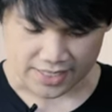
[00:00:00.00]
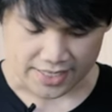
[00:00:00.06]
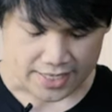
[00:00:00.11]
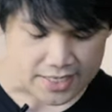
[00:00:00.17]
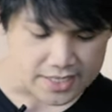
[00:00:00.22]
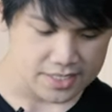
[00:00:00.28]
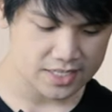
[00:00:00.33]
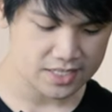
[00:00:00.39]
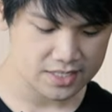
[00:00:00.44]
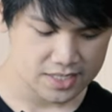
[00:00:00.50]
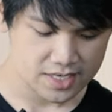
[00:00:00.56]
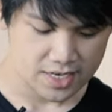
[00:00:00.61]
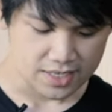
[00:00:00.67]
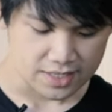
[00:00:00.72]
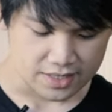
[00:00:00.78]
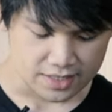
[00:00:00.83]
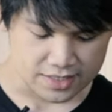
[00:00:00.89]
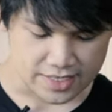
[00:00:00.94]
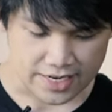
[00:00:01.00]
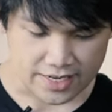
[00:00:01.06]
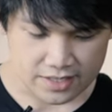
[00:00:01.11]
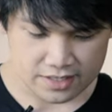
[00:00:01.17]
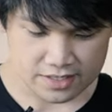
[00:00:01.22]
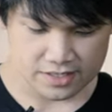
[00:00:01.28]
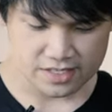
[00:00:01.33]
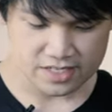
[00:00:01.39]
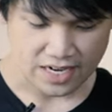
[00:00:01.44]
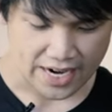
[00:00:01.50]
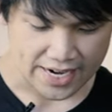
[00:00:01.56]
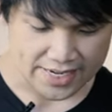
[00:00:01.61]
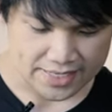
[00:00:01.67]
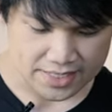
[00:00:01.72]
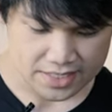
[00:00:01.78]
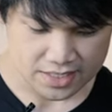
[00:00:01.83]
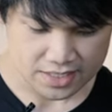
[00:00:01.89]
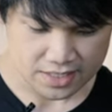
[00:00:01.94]
thing is, is the data is
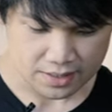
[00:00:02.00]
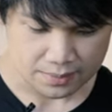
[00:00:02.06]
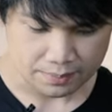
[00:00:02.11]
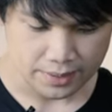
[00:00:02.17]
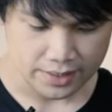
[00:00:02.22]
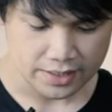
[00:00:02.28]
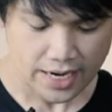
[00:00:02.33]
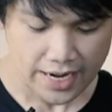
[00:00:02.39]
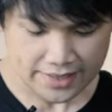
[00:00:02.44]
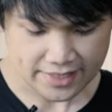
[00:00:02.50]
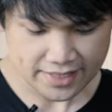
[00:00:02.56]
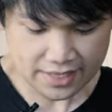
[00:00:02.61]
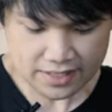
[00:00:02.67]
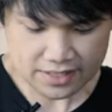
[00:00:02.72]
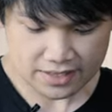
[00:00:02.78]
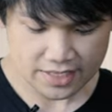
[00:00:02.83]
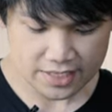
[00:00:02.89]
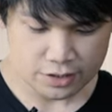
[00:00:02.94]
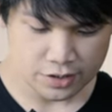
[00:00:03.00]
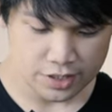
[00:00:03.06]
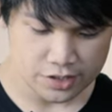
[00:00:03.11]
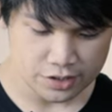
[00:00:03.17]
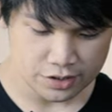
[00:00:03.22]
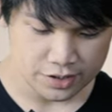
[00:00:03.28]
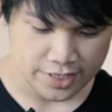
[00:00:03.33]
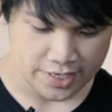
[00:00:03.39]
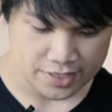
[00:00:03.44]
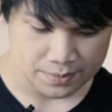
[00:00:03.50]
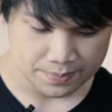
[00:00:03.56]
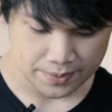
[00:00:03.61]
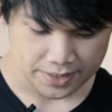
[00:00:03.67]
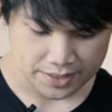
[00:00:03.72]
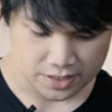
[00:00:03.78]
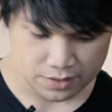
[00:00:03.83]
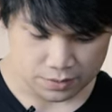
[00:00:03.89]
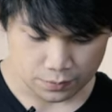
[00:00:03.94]
nice, but at the end of the day, trust your taste
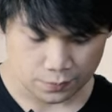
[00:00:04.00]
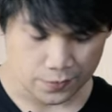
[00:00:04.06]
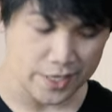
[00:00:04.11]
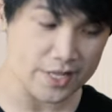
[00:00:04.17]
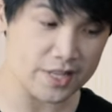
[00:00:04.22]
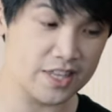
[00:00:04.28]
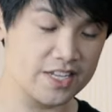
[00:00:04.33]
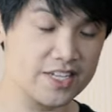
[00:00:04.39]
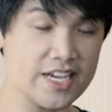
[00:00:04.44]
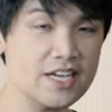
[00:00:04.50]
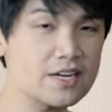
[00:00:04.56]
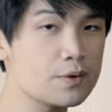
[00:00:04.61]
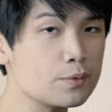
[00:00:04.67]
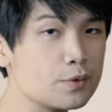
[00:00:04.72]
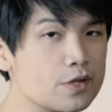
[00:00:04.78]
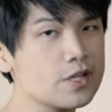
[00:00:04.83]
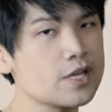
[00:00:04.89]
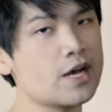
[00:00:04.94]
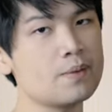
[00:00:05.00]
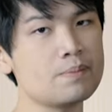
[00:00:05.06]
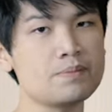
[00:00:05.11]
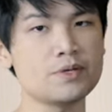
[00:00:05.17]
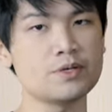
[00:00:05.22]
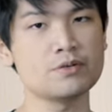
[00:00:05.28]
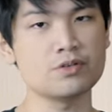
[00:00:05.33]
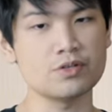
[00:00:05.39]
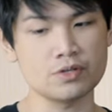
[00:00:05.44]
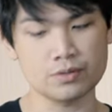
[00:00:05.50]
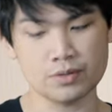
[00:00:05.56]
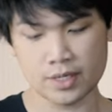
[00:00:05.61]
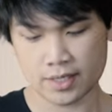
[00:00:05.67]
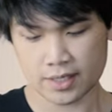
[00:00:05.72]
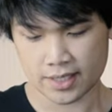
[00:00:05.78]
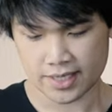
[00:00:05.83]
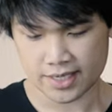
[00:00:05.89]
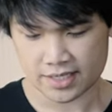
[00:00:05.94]
buds. What the data will help you do
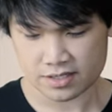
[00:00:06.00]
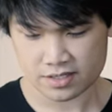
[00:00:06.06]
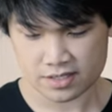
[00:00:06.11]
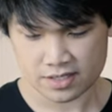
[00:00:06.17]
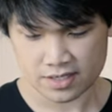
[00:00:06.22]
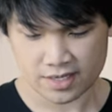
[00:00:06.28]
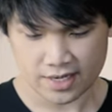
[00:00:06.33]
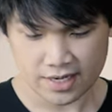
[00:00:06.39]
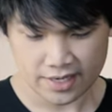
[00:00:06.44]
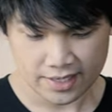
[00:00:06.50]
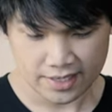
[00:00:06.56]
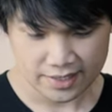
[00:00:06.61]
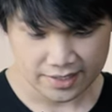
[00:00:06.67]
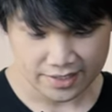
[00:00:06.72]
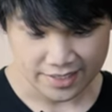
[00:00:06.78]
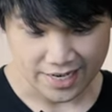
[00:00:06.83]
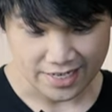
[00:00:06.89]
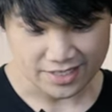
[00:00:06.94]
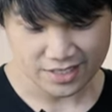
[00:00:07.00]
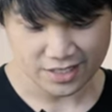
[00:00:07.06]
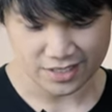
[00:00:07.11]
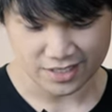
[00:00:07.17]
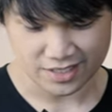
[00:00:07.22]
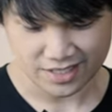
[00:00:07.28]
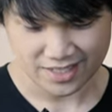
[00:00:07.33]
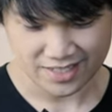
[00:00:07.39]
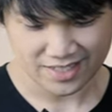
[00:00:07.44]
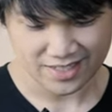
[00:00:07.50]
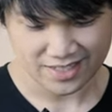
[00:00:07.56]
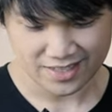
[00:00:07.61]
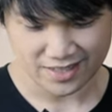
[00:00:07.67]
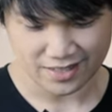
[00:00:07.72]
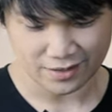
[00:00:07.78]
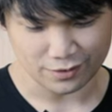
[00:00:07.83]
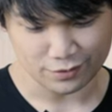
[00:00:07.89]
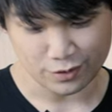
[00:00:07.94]
is get to
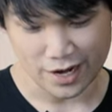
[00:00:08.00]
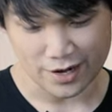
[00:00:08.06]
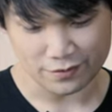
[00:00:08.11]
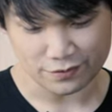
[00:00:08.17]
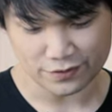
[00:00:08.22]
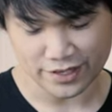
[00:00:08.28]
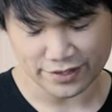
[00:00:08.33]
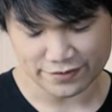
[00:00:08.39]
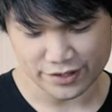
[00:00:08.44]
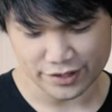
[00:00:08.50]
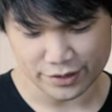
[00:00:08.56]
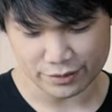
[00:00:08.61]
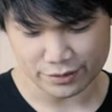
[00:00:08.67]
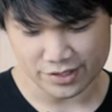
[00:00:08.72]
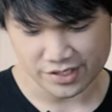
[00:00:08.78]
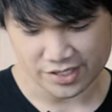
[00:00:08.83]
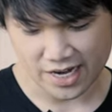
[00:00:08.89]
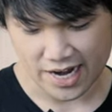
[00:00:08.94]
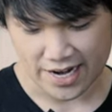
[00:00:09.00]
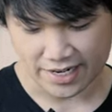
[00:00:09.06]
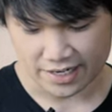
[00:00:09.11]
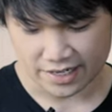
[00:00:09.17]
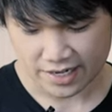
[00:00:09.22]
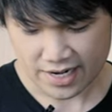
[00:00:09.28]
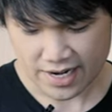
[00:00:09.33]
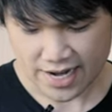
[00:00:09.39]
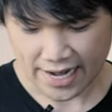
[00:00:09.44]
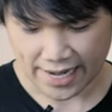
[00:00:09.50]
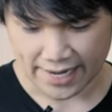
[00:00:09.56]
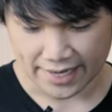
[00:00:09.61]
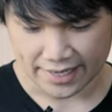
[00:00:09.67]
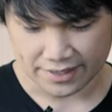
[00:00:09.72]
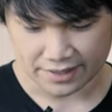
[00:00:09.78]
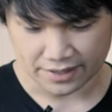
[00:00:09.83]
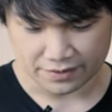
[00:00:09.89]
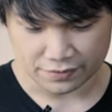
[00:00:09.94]
the right flavor you desire.
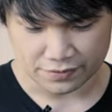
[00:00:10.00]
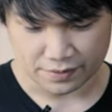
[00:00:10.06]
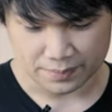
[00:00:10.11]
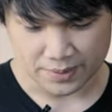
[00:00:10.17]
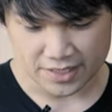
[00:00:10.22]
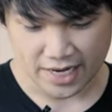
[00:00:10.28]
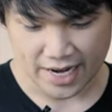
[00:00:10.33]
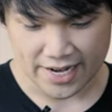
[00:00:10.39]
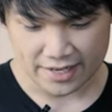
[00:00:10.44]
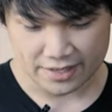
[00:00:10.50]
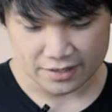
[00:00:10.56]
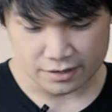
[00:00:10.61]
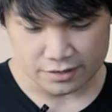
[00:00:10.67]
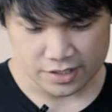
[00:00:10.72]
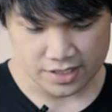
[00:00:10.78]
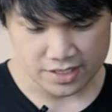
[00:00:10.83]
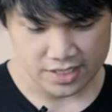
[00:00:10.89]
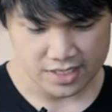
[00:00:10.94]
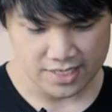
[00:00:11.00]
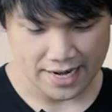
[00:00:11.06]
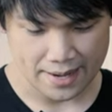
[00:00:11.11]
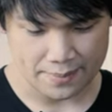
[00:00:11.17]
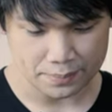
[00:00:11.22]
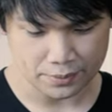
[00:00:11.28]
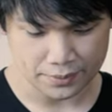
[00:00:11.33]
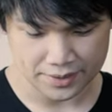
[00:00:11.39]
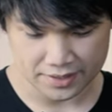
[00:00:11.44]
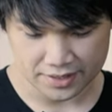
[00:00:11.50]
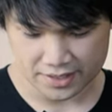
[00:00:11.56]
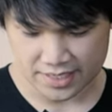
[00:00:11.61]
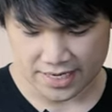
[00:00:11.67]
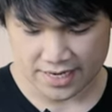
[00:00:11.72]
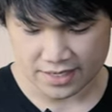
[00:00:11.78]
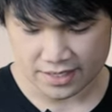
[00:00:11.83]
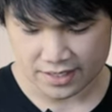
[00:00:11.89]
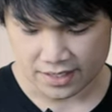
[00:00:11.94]
And from a diagnosis standpoint, the
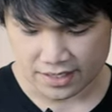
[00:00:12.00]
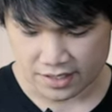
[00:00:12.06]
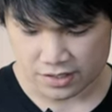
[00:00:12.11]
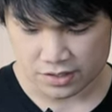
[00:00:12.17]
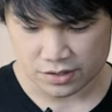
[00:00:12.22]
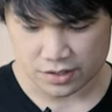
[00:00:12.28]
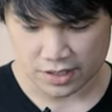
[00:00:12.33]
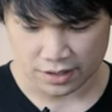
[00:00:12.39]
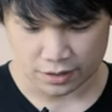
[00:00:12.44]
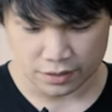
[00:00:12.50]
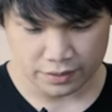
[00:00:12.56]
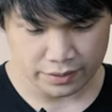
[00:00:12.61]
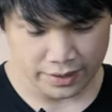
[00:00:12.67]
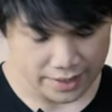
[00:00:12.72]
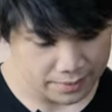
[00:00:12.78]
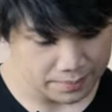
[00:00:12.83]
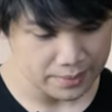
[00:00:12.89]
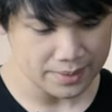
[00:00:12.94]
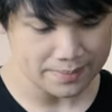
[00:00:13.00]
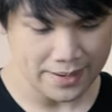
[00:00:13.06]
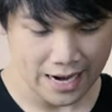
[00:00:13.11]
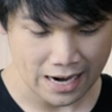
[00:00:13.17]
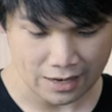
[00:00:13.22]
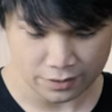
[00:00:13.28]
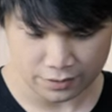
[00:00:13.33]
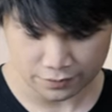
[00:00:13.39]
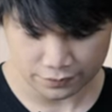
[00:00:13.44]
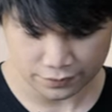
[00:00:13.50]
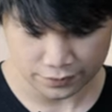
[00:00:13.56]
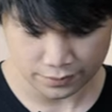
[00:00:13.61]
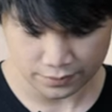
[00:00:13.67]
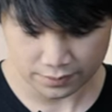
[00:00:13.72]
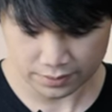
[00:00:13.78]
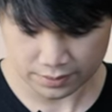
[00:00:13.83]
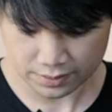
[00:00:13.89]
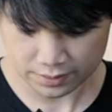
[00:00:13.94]
data is incredibly powerful.